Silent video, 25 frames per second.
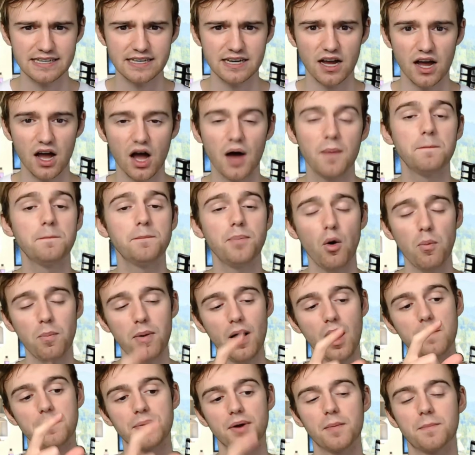a
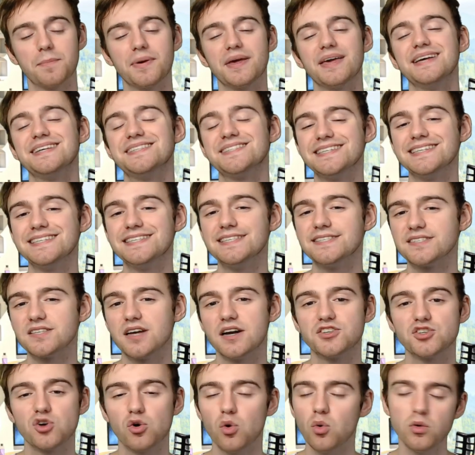pop-up appears inside
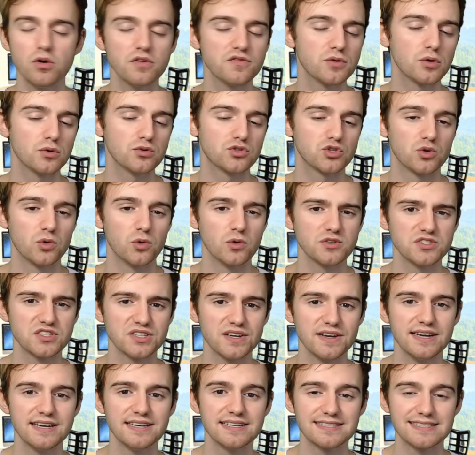all of your tours
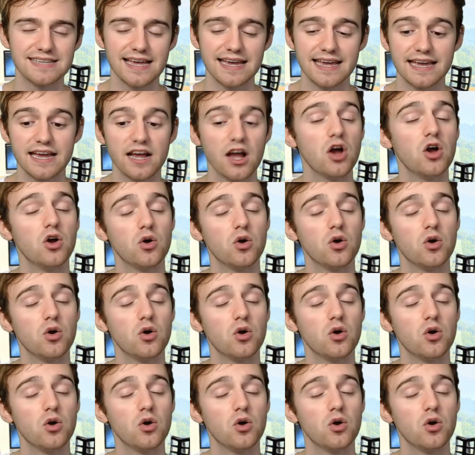saying,